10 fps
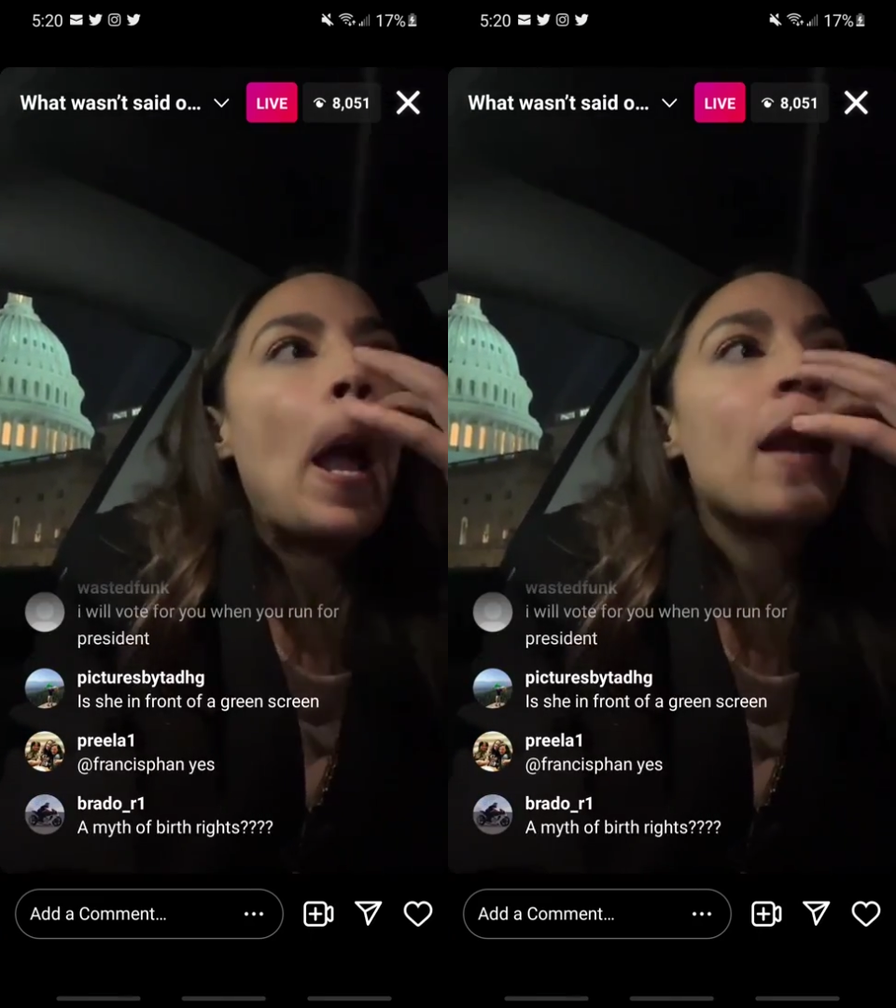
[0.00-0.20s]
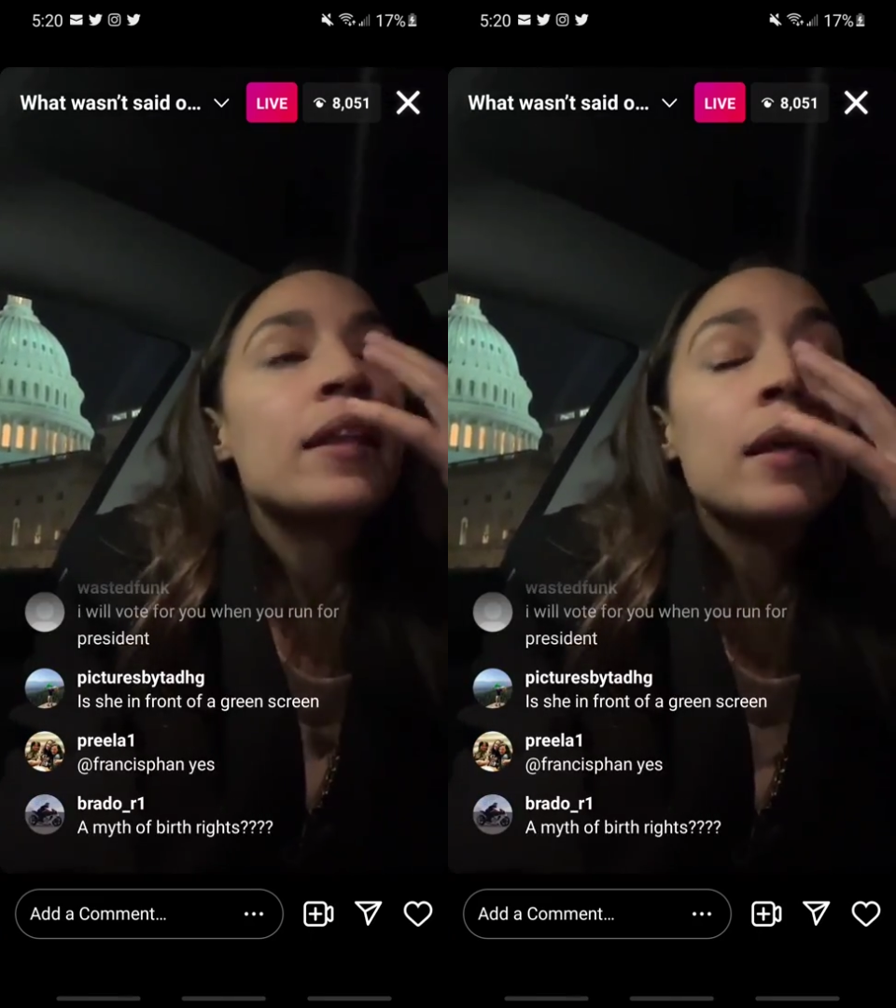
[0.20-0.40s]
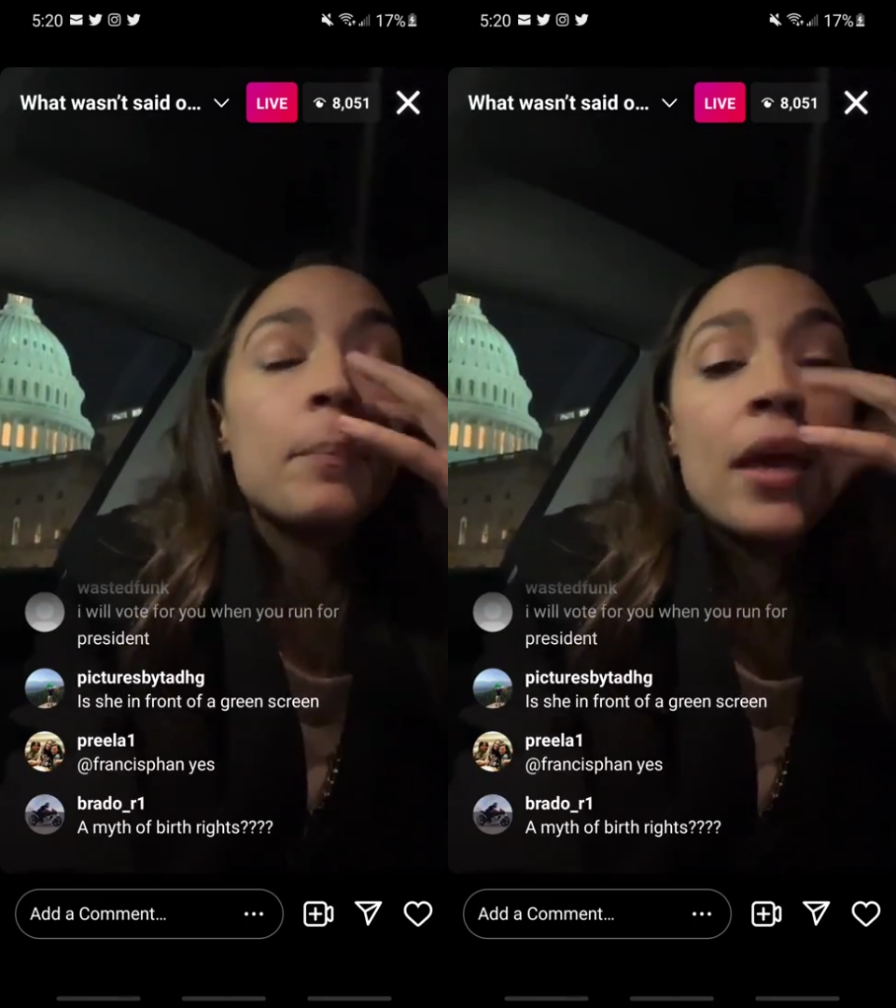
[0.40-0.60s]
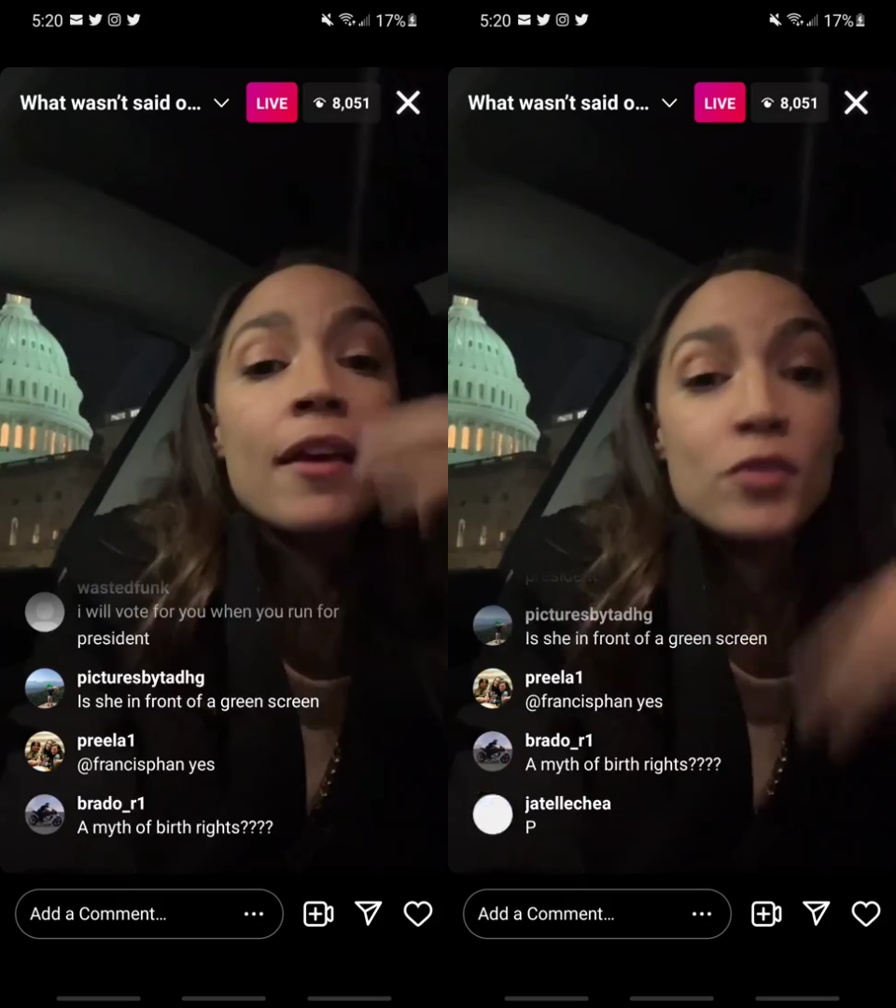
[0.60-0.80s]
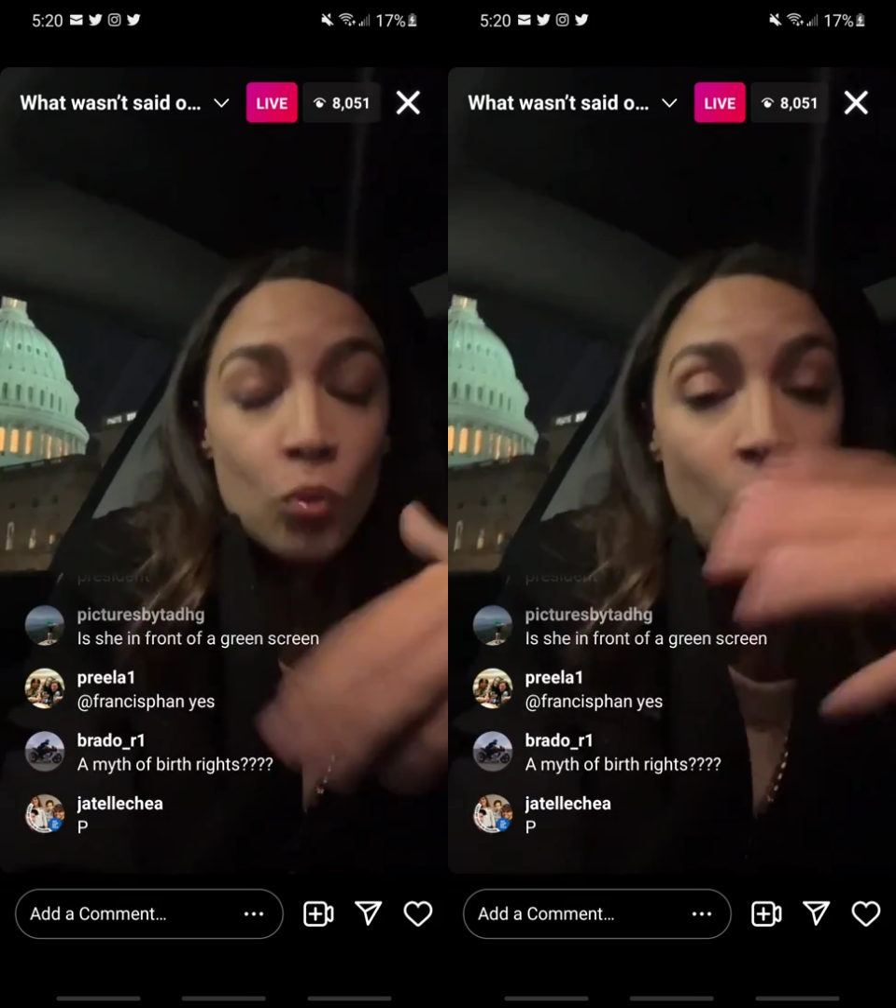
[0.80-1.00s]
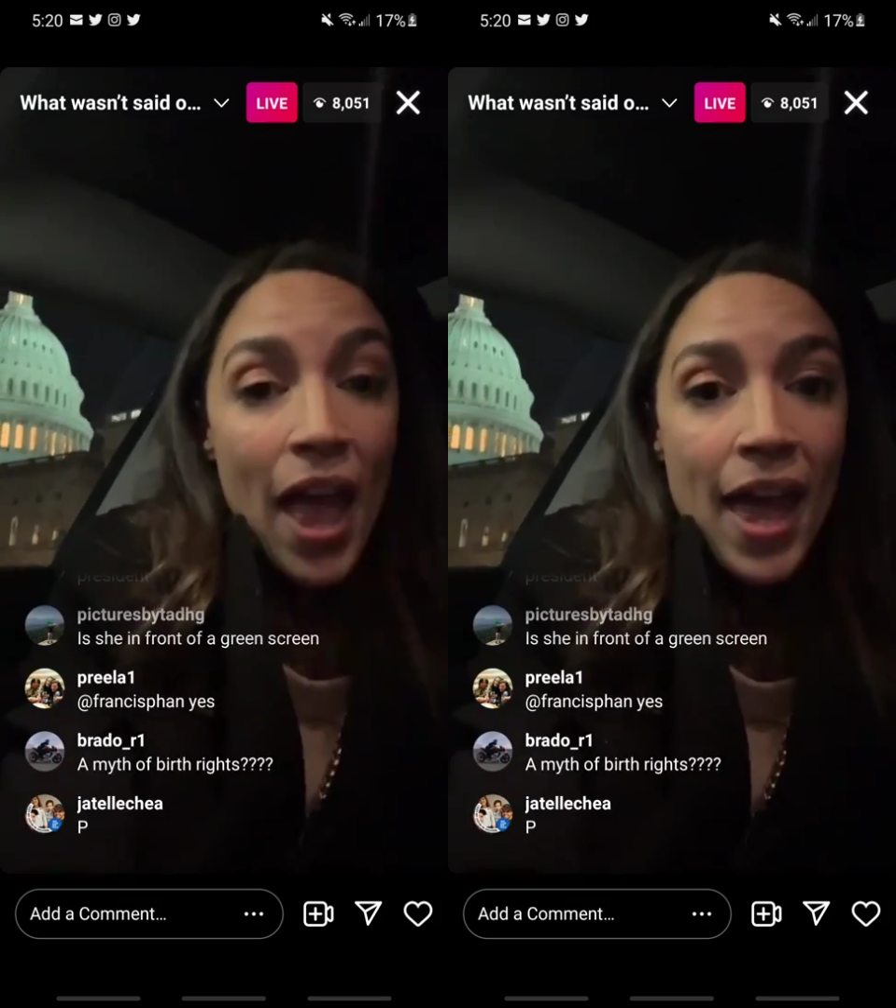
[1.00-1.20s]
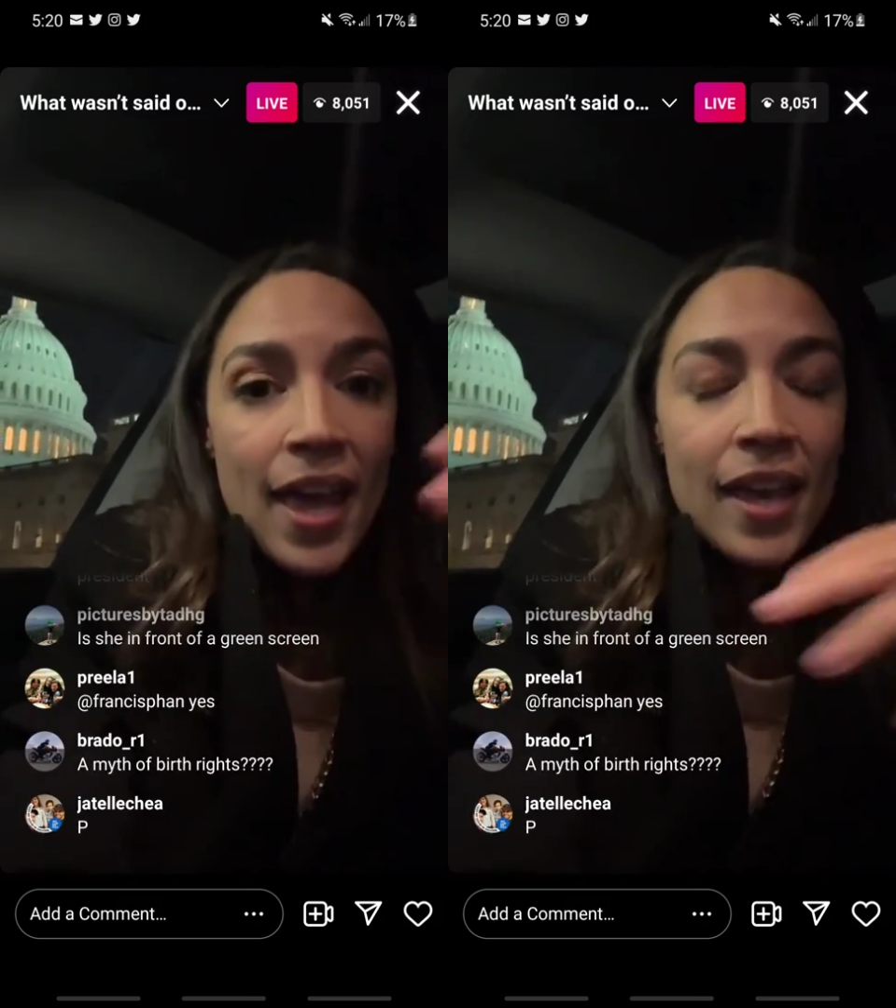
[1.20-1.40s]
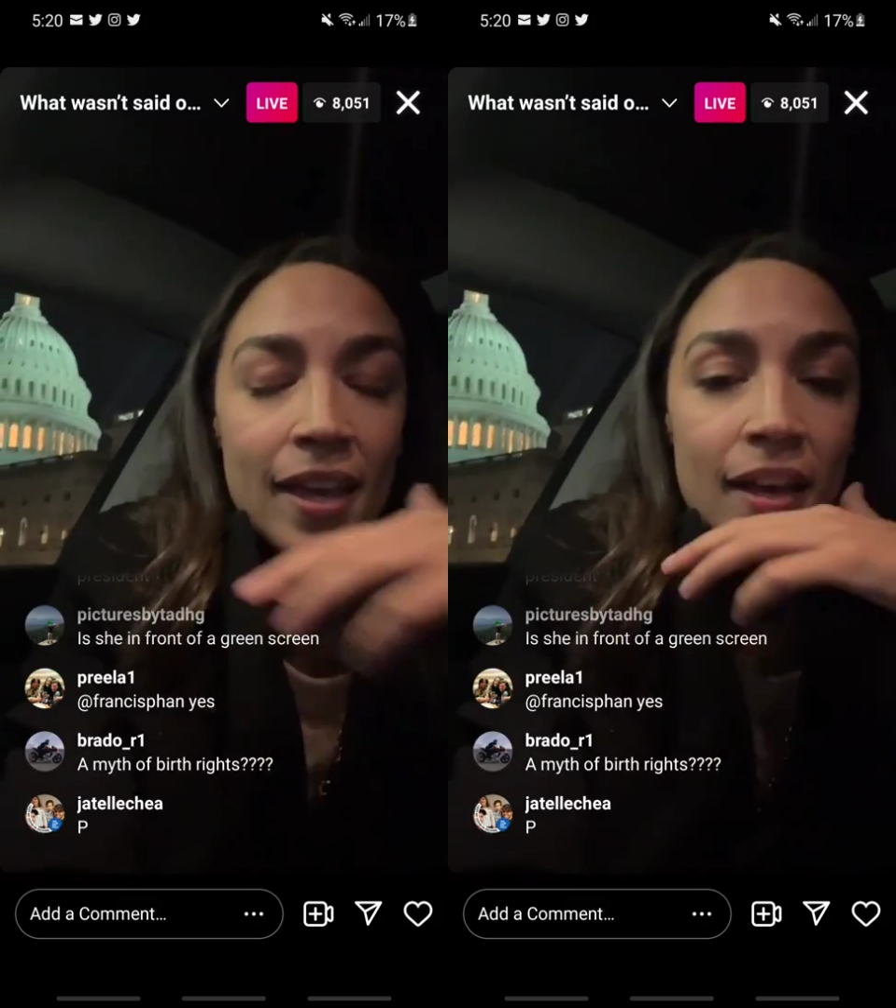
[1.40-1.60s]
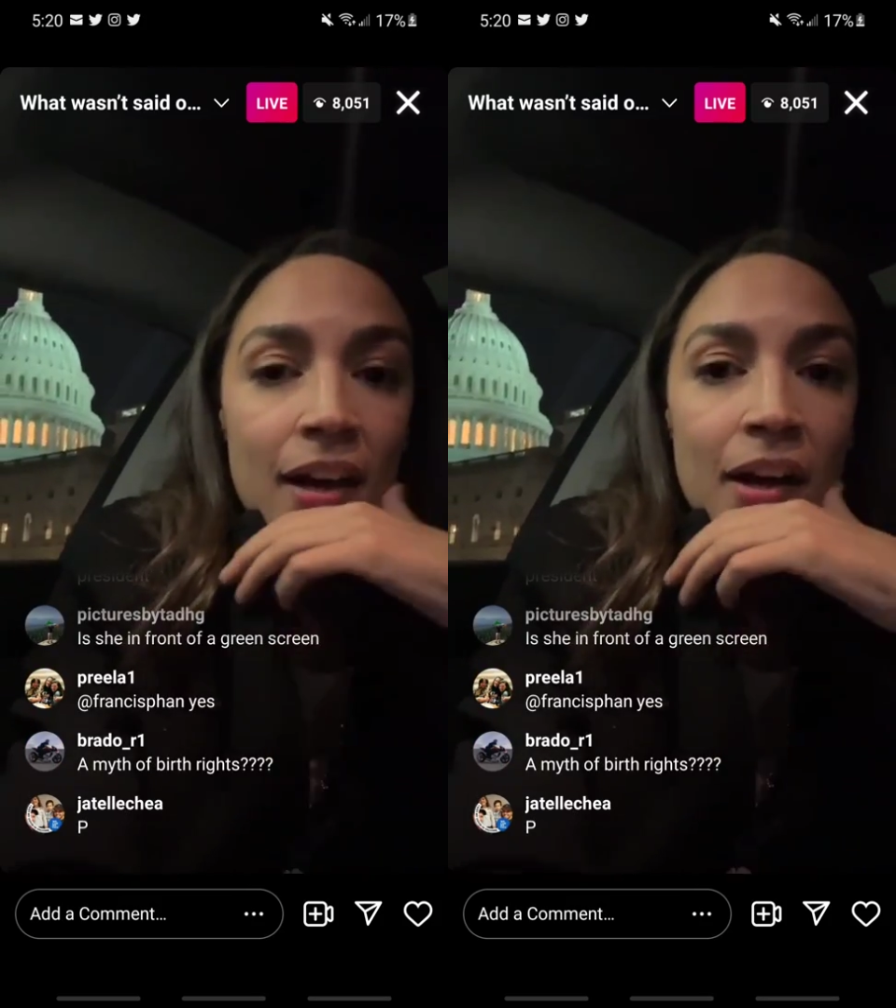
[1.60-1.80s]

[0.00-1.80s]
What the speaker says: I think it paves a way